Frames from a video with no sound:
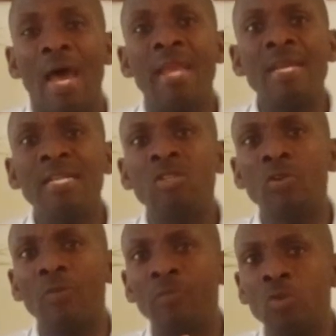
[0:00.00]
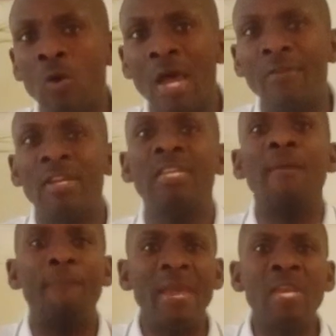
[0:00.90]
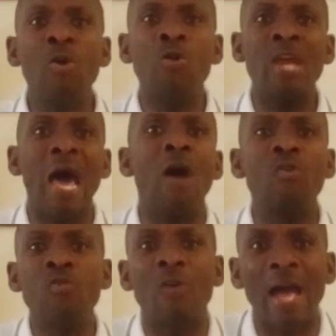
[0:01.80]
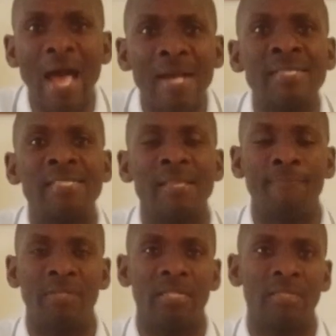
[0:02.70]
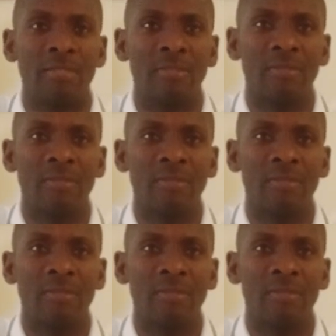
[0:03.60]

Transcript: an addition of 200, depending on how you accept it.